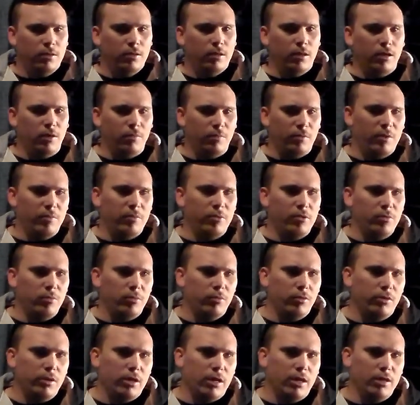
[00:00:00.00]
yeah, my
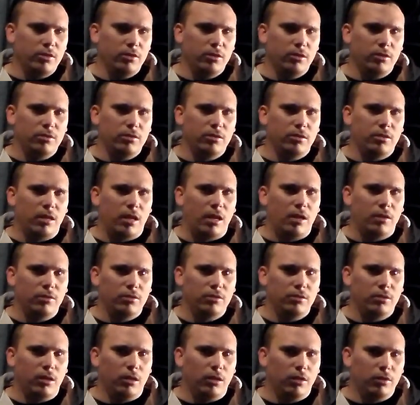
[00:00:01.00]
minimum location does
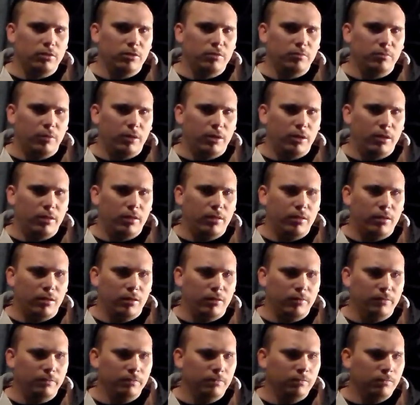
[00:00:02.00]
$1,000 a month
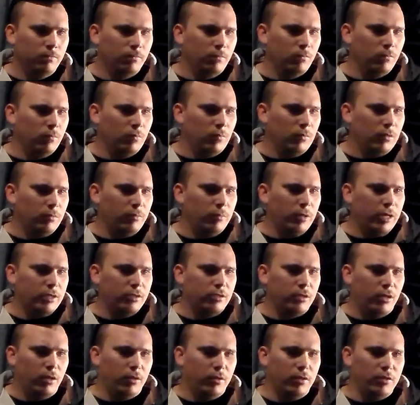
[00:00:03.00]
and
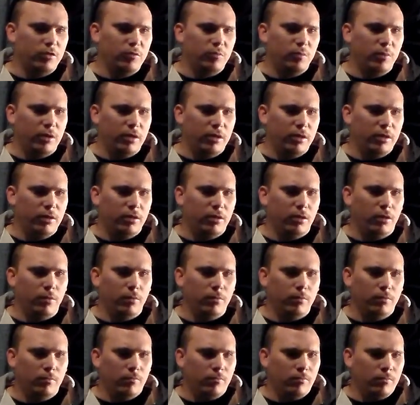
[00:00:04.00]
makes all this money. You
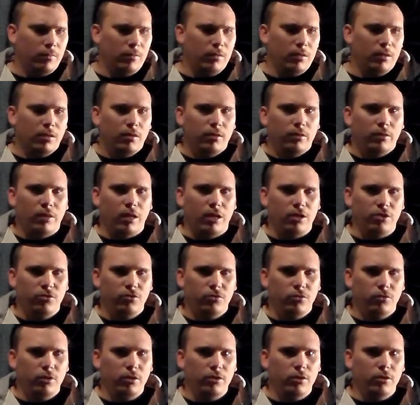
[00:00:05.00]
know,
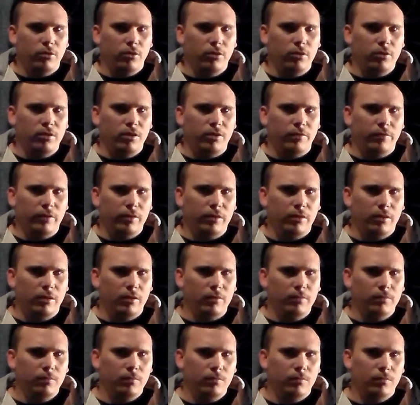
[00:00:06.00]
that's really good and
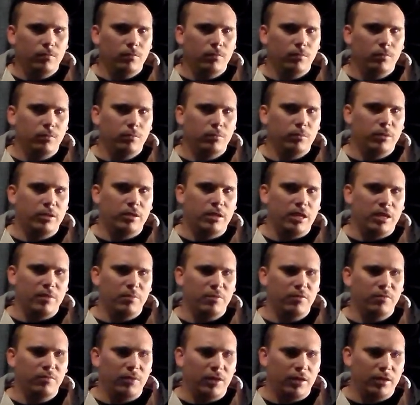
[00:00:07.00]
everything, but they've
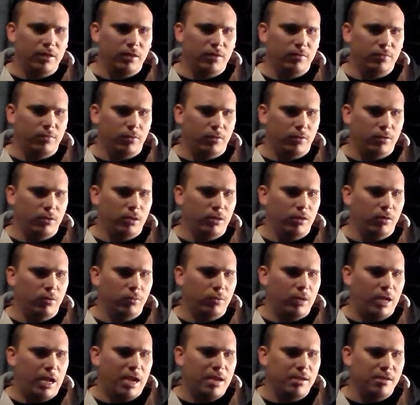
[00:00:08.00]
been vending for, you
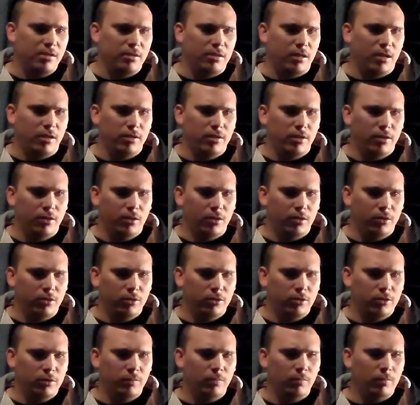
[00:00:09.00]
know, 8 to 10
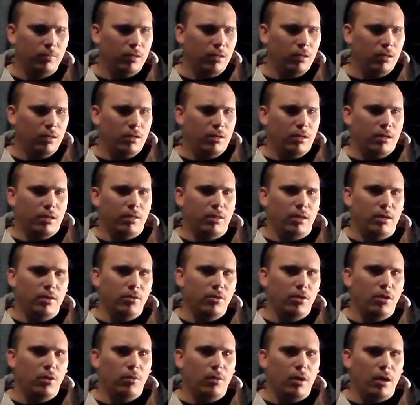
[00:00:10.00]
years, and they
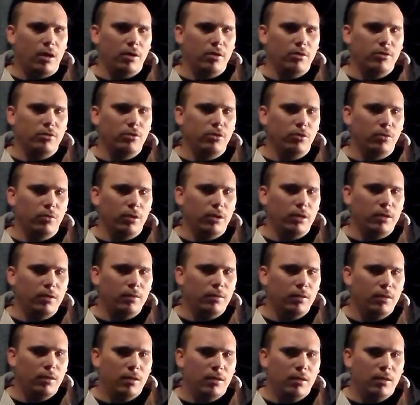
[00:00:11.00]
know how to do it,